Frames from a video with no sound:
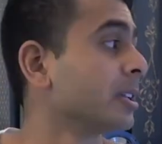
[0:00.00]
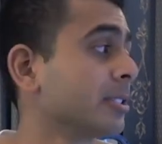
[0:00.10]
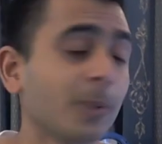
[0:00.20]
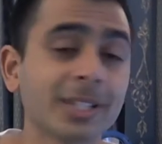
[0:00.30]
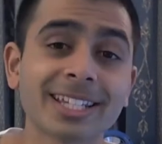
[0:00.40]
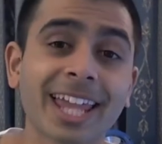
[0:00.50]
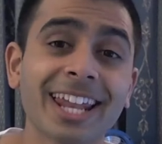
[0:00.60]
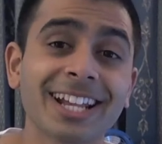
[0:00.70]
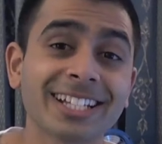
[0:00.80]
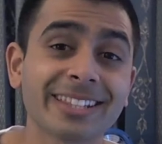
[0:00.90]
So once again,
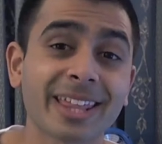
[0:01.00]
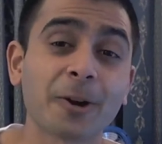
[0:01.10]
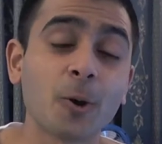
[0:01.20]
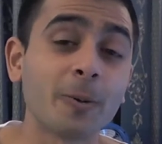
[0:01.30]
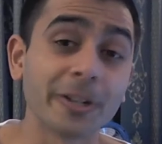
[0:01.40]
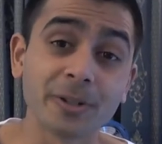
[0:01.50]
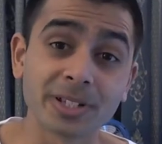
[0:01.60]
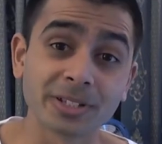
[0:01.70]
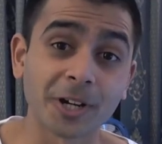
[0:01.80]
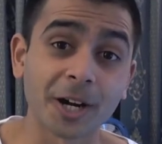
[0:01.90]
I'd like to thank all my new
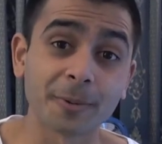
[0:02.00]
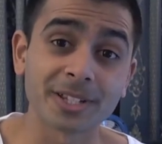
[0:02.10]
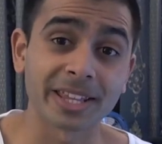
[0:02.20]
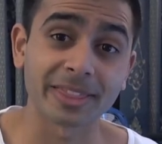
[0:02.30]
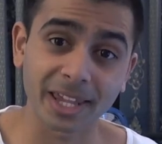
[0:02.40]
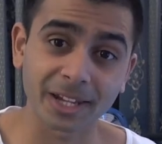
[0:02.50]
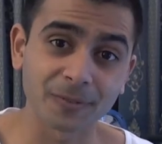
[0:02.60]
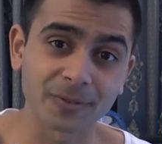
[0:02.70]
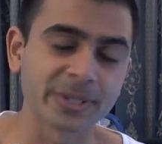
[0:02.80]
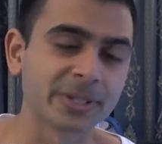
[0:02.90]
subscribers and thank
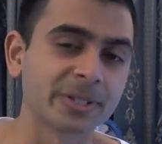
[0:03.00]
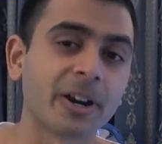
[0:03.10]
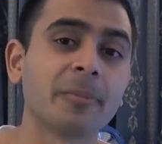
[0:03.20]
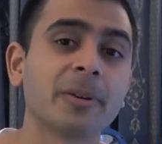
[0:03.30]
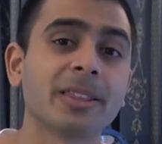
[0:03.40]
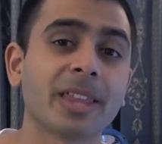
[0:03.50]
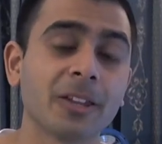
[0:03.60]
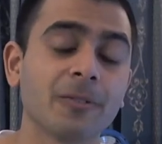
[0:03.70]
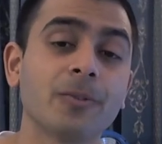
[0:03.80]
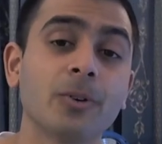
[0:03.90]
you for subscribing.
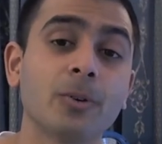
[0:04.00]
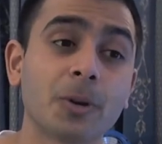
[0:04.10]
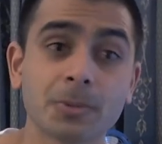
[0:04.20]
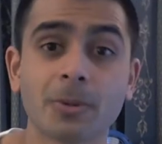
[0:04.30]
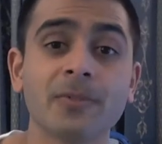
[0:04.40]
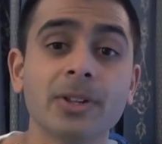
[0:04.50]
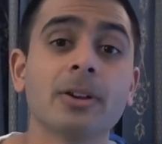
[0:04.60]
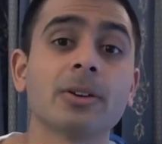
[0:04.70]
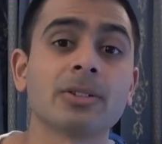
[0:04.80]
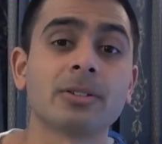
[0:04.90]
Thank you for watching my
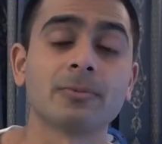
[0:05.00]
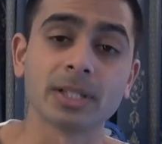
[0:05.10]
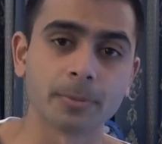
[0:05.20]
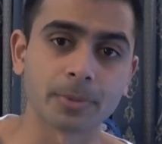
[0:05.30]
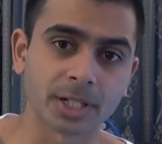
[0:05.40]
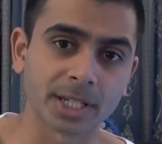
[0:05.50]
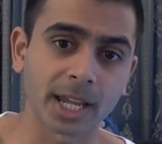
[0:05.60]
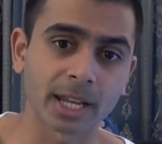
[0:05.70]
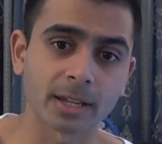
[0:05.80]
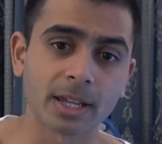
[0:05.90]
videos. I really
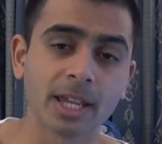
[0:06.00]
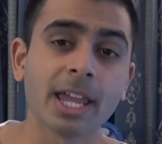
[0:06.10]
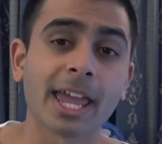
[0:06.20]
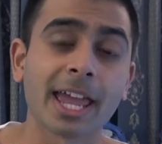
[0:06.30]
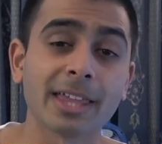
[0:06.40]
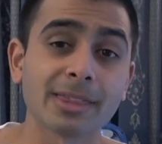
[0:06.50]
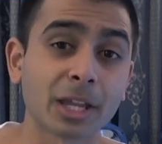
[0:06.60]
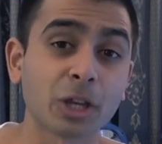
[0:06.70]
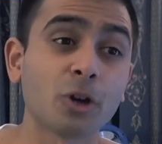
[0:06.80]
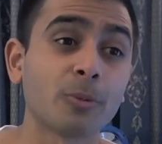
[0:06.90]
appreciate it. And
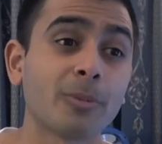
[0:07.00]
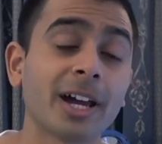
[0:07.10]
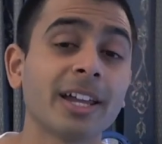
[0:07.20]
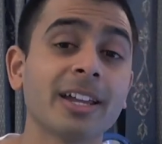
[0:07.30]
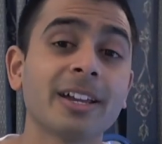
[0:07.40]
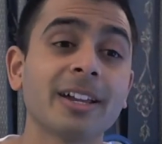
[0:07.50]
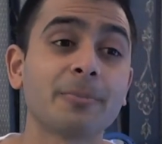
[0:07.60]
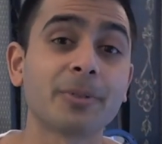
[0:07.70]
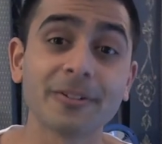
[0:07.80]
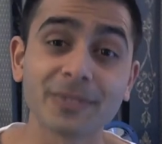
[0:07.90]
thank you all my
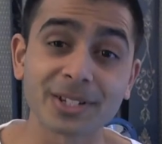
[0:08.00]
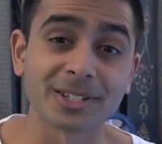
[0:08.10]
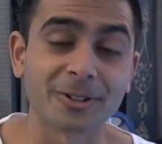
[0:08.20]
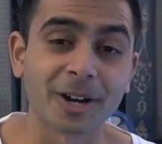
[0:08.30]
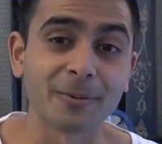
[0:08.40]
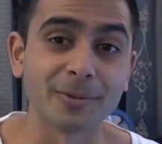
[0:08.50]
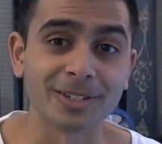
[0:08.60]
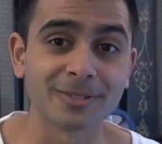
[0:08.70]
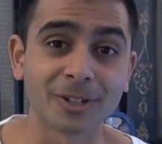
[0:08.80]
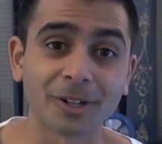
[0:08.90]
previous
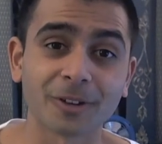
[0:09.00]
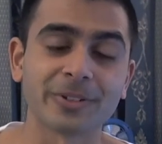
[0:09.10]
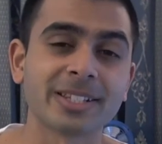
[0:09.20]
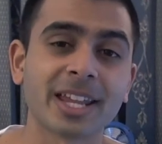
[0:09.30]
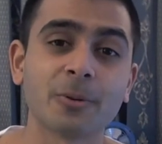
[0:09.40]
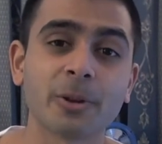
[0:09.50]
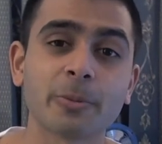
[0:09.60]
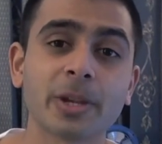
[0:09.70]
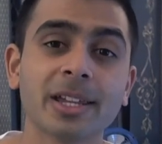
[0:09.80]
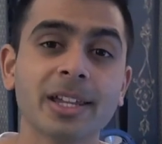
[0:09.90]
subscribers, you know, for staying with
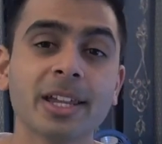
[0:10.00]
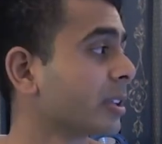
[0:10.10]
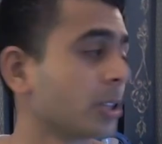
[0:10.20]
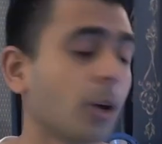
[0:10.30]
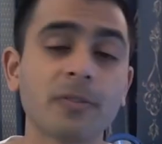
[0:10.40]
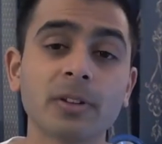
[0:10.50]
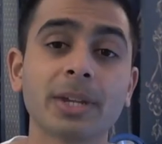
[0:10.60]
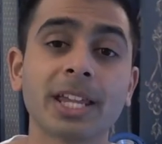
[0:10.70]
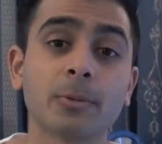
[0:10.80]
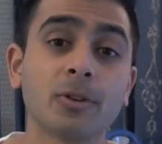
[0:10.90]
me. So hopefully we
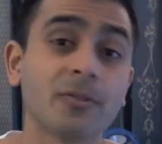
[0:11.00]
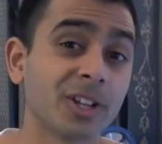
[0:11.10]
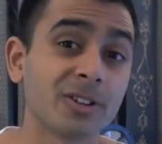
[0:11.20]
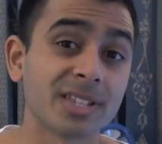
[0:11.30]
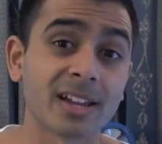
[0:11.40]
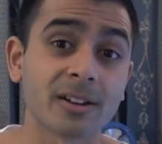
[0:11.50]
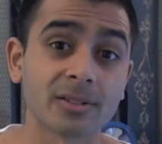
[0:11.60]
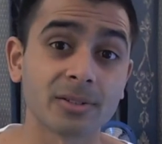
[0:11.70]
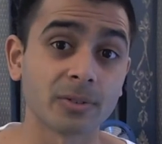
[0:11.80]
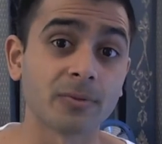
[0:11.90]
can get more videos
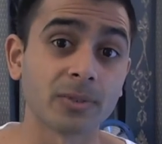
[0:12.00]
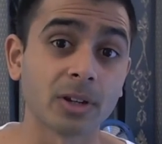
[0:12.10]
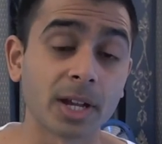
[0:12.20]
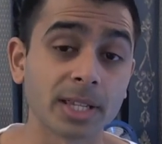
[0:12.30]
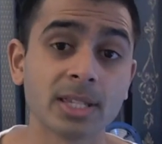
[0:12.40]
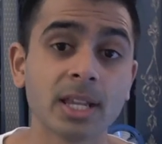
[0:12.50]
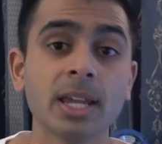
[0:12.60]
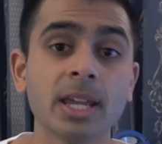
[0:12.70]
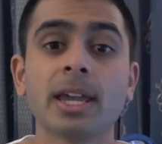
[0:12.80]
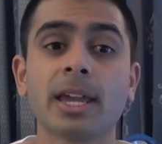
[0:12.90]
out soon for you guys.
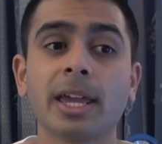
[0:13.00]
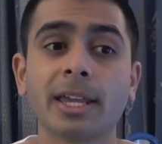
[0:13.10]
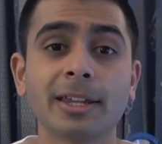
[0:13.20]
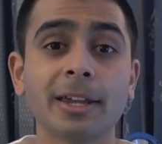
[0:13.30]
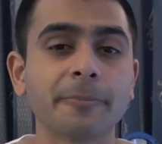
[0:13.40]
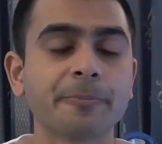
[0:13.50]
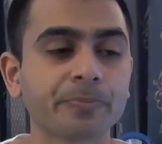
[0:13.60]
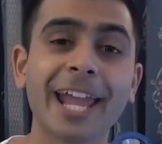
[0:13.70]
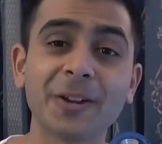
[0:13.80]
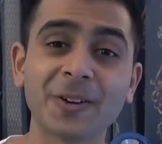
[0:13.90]
And yeah.
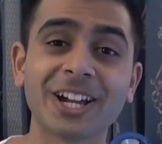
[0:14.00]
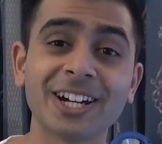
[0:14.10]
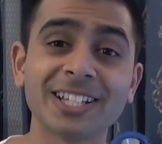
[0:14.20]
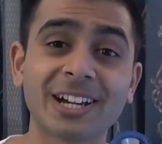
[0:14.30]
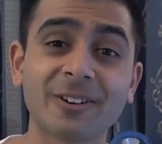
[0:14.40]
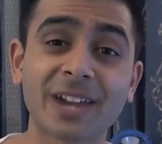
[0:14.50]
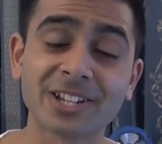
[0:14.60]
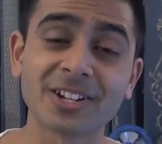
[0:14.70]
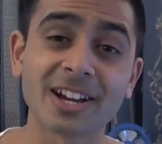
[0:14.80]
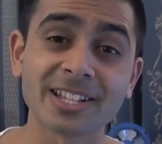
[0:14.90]
Anyway, guys, I'll catch
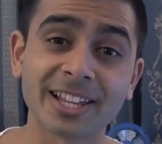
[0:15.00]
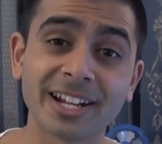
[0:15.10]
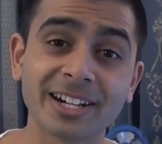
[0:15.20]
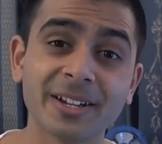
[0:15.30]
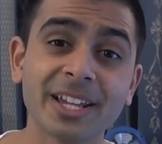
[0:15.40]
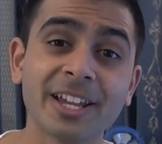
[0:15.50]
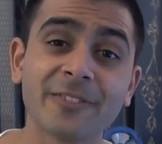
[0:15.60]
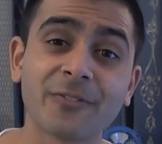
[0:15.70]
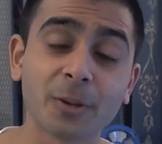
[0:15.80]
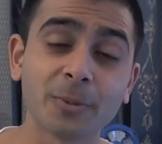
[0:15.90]
you guys later.
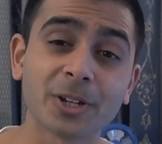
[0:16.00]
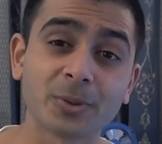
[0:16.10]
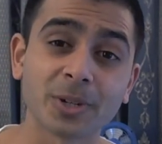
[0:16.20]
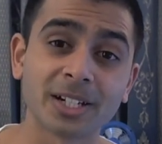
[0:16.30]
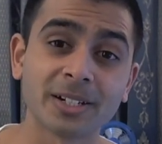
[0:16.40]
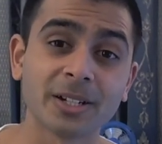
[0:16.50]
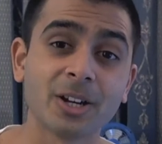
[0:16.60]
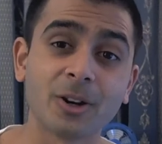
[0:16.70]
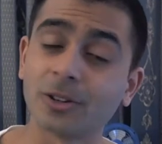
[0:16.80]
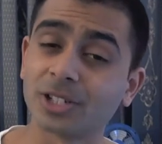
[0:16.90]
Follow me on Twitter
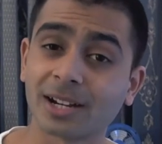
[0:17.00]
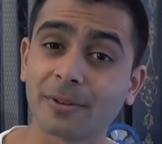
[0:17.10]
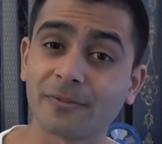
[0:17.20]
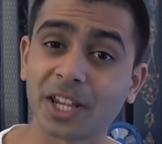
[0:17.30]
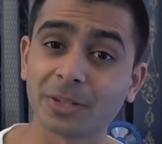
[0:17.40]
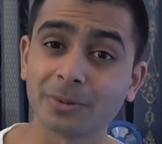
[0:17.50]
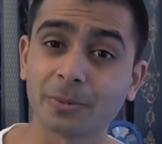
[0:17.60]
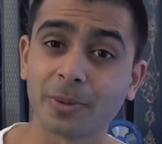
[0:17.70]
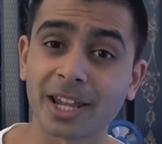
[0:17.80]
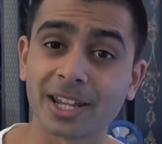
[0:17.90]
or check out my Facebook
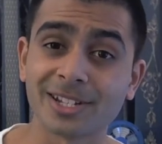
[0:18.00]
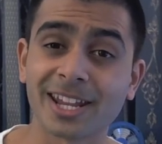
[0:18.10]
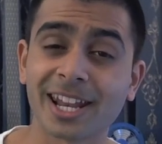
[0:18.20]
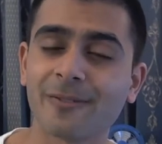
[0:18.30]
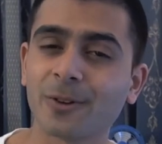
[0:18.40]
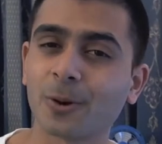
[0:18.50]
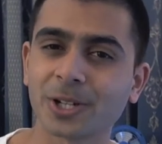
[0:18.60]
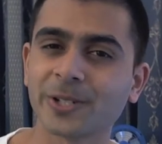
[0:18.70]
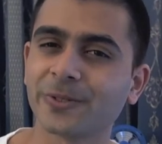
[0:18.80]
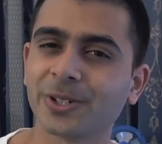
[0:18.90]
page. And I have a
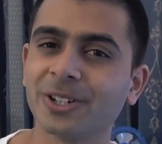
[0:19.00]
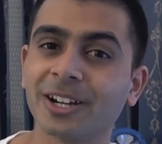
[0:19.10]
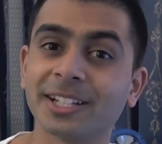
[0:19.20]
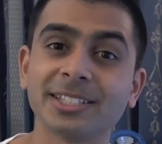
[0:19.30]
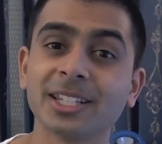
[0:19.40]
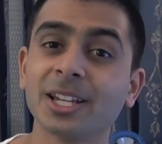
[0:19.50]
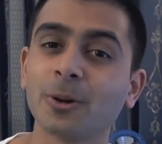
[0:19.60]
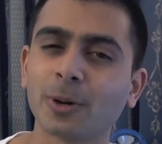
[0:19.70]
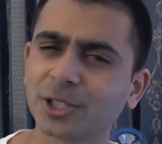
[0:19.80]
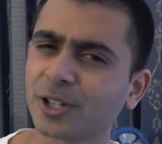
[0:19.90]
question for you guys.
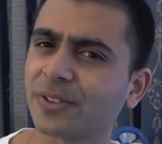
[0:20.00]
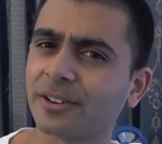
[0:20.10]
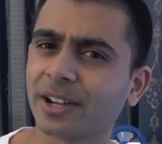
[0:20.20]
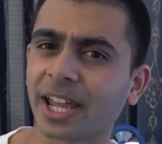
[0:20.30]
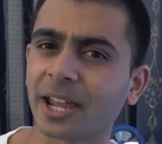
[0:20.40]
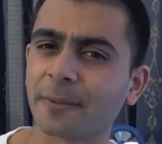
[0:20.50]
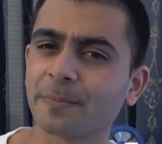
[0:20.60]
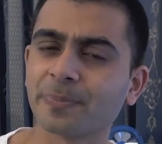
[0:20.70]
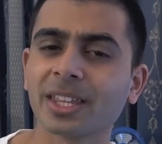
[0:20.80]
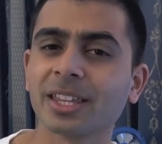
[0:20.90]
What's your favorite game?
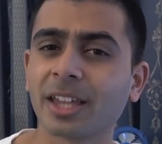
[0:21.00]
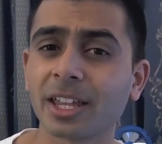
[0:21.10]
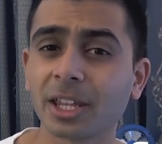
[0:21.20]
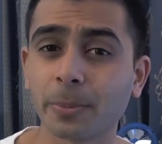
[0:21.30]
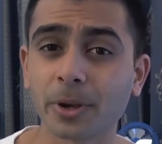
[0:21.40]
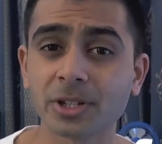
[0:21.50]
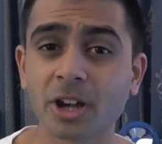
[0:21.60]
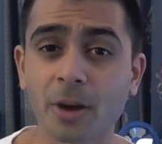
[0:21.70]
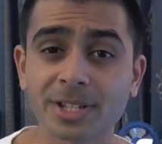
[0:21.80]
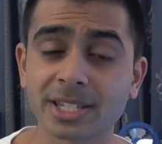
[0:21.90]
Okay, you can post your
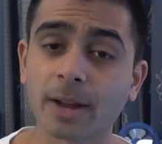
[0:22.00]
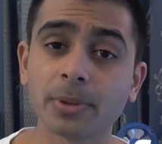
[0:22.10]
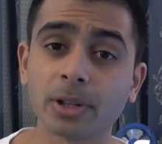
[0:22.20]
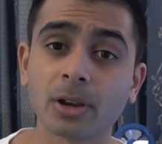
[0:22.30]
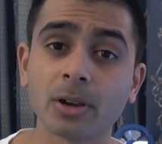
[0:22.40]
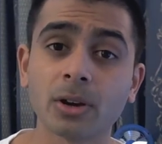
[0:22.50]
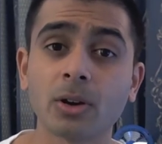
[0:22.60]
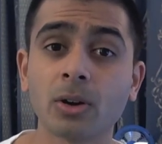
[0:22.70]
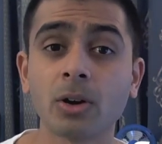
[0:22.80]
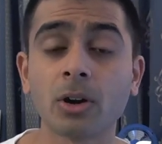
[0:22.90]
comments down below
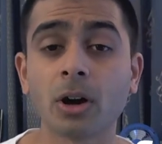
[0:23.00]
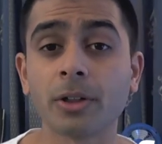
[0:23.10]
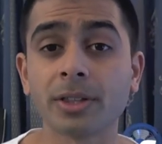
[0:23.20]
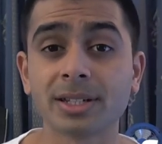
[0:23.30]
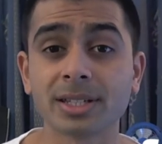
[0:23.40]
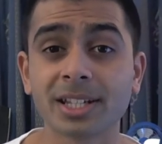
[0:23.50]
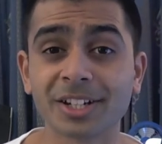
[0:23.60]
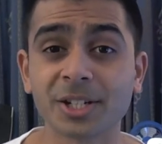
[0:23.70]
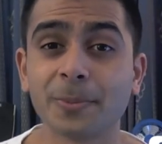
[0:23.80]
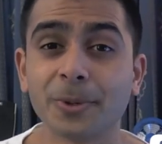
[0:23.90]
or on the
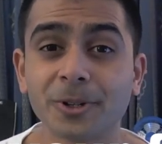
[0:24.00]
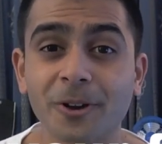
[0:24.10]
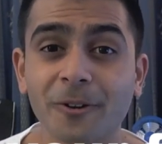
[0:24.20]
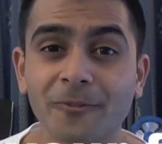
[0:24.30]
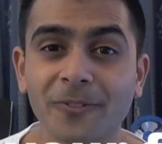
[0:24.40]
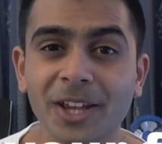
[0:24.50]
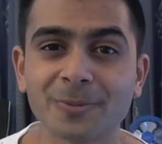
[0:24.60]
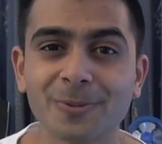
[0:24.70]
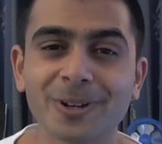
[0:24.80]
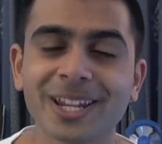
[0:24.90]
discussion board on
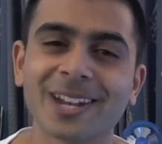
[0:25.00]
Facebook.